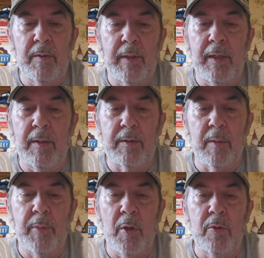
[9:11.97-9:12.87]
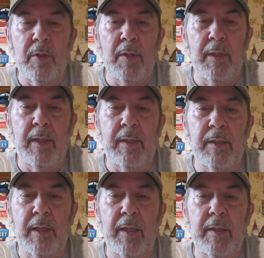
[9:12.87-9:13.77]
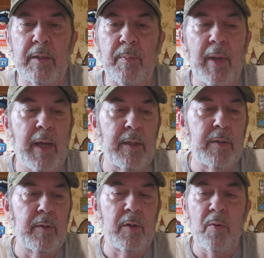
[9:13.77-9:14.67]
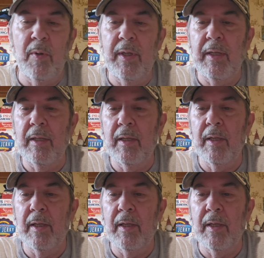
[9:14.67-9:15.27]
They supposedly can take this back to the queen,